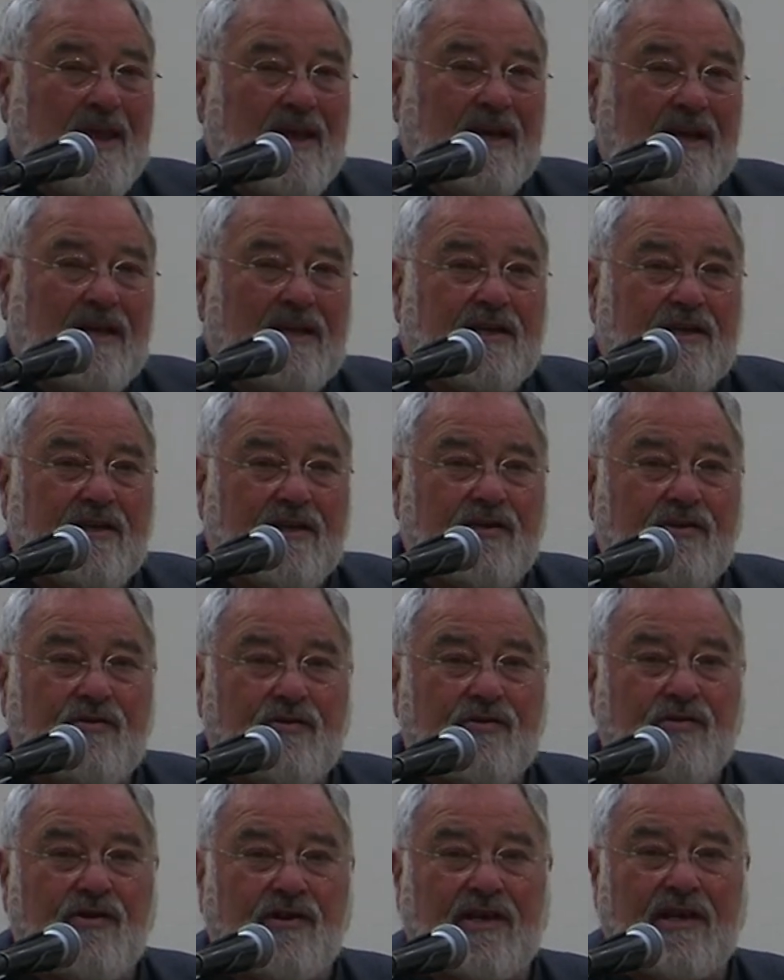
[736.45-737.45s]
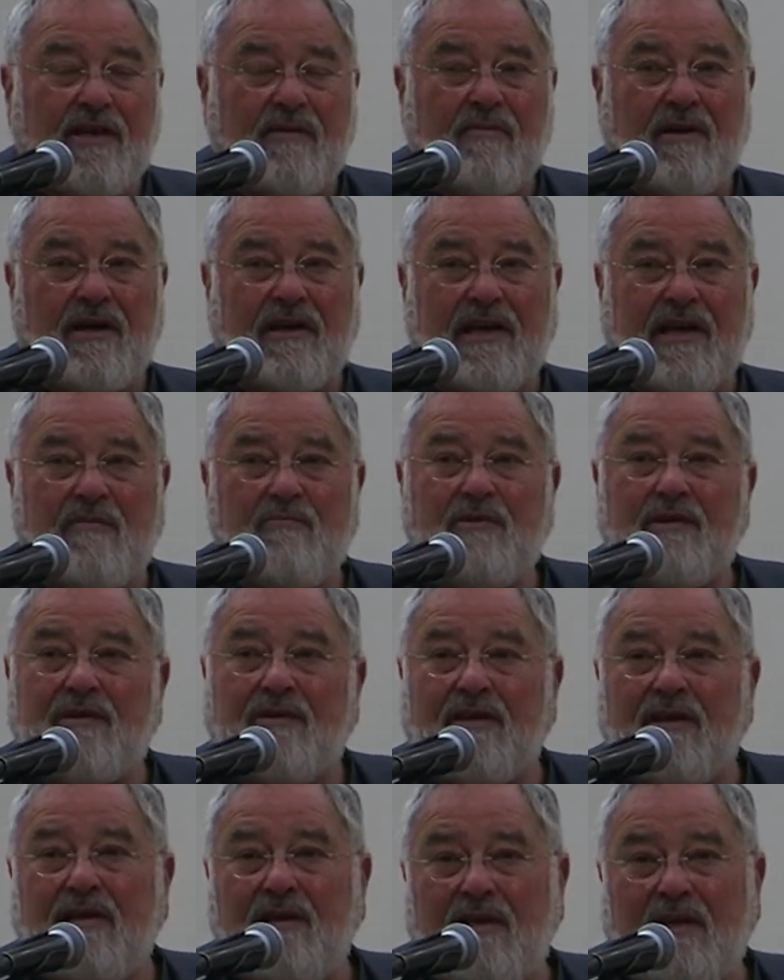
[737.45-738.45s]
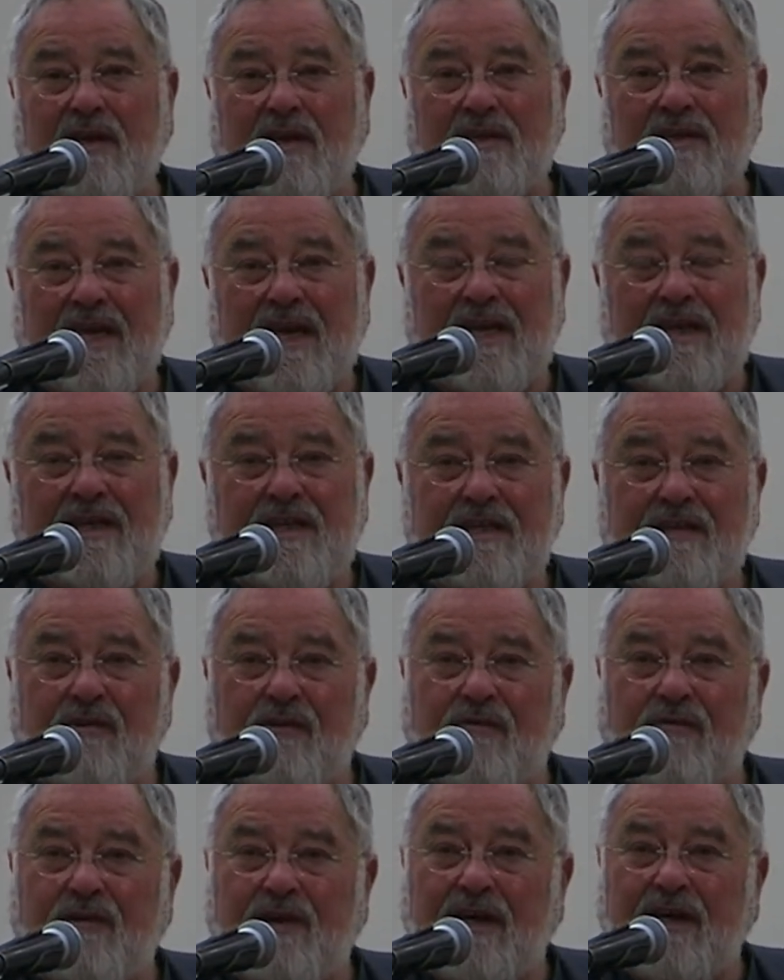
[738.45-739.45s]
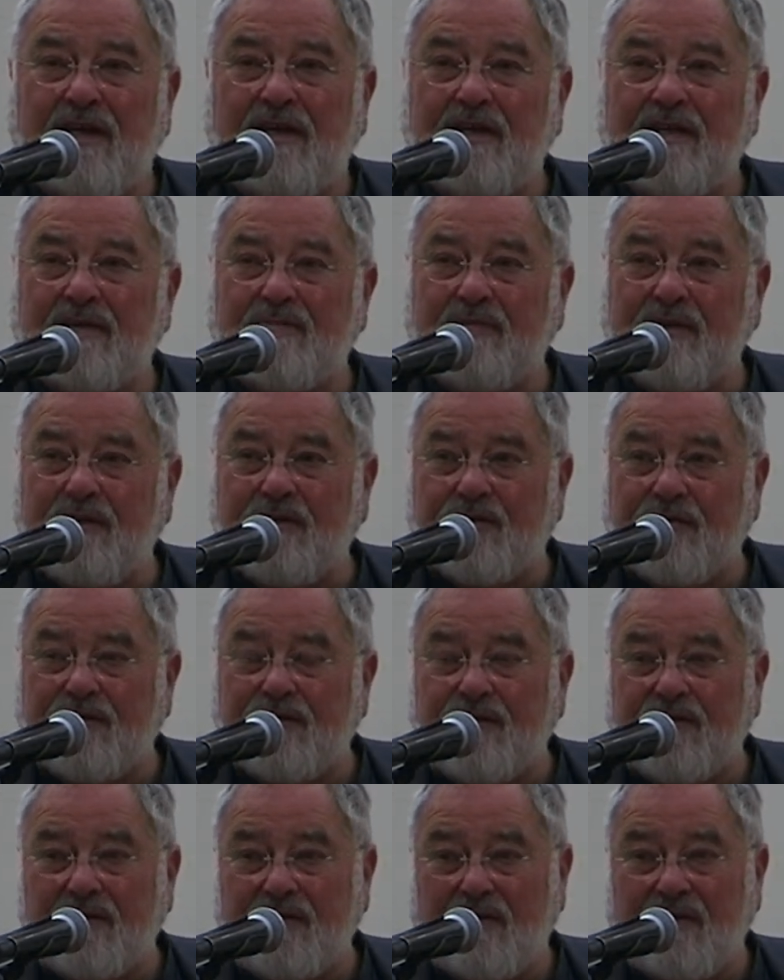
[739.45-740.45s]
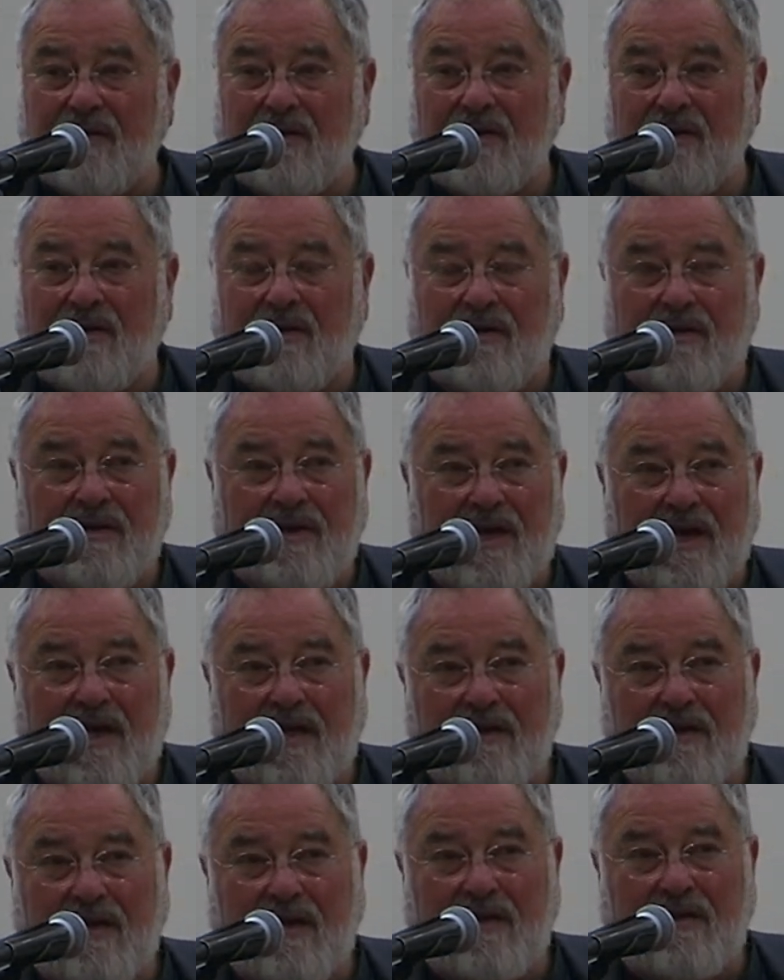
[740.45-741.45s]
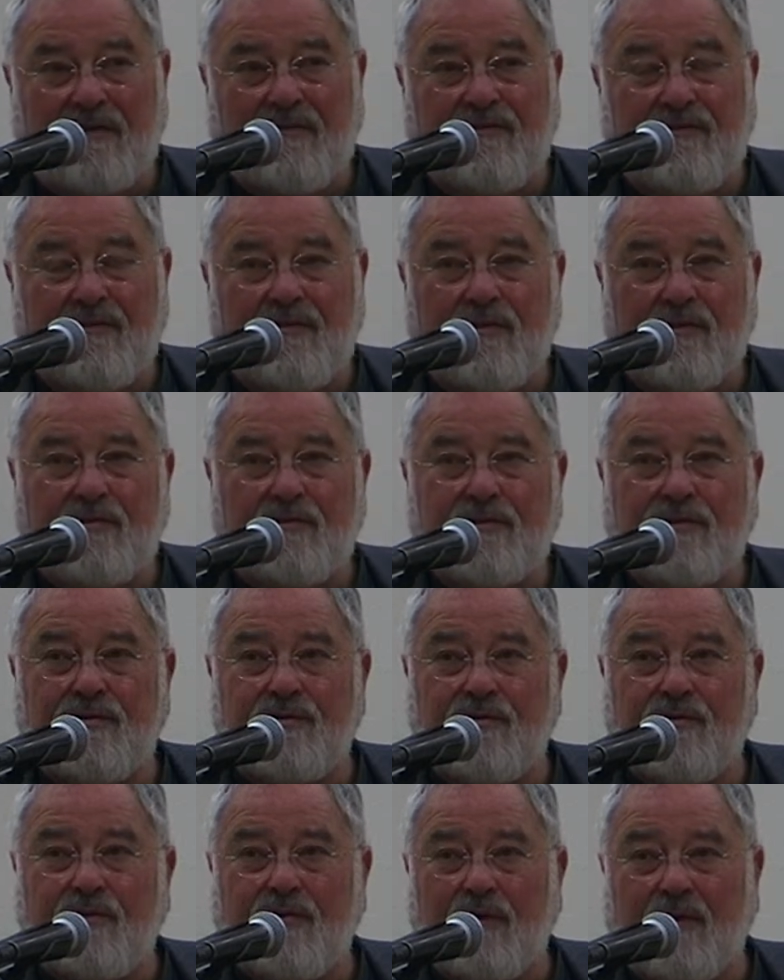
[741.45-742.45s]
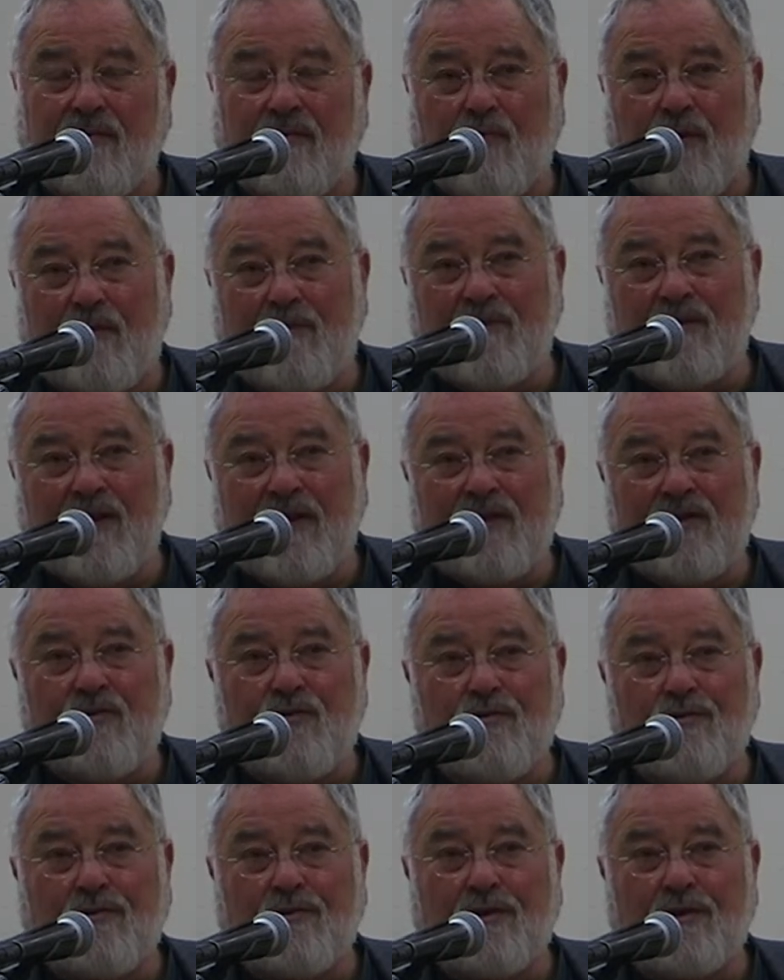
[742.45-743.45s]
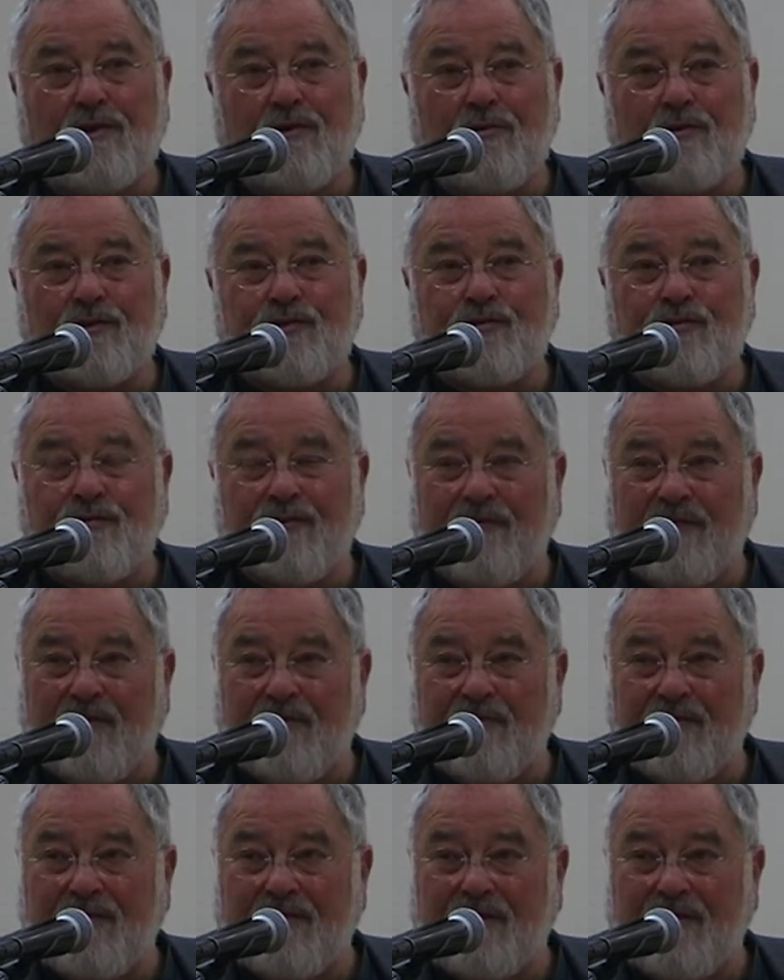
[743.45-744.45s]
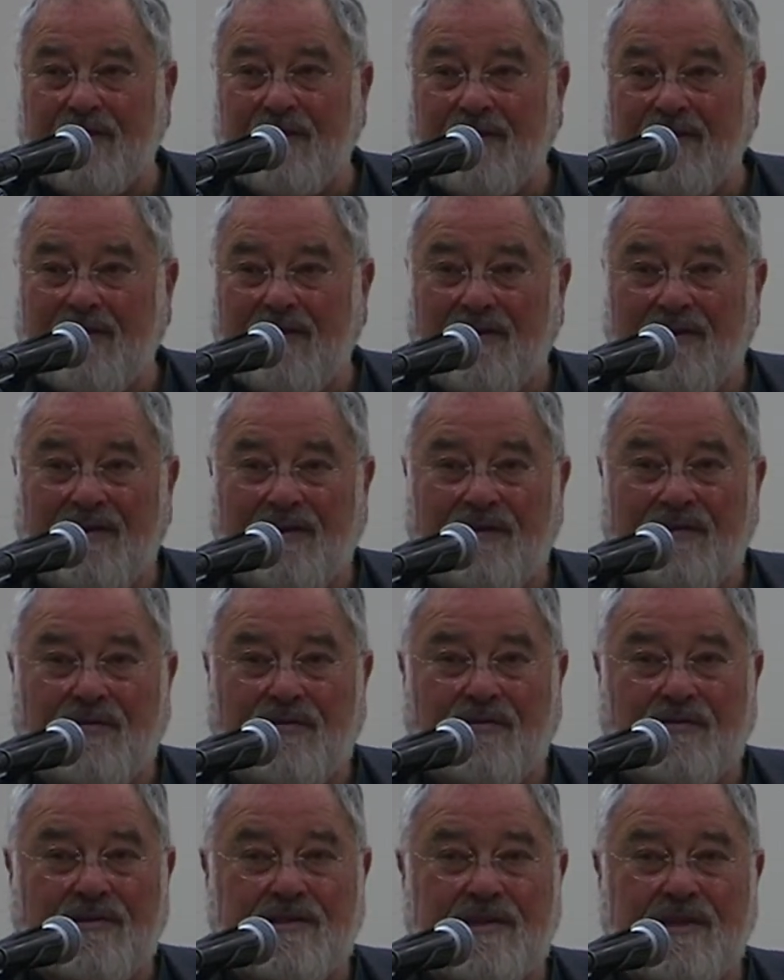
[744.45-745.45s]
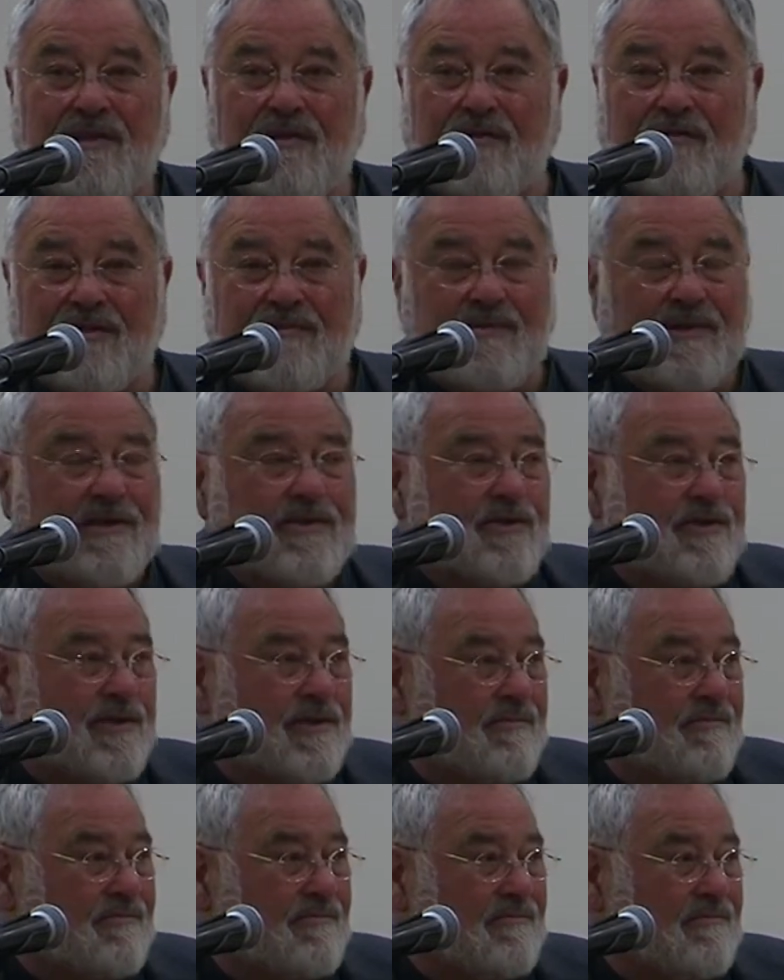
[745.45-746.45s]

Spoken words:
He continued talking about empathy. He has over 80 speeches on that, and if you go to a website called The Culture of Empathy, you'll see those speeches.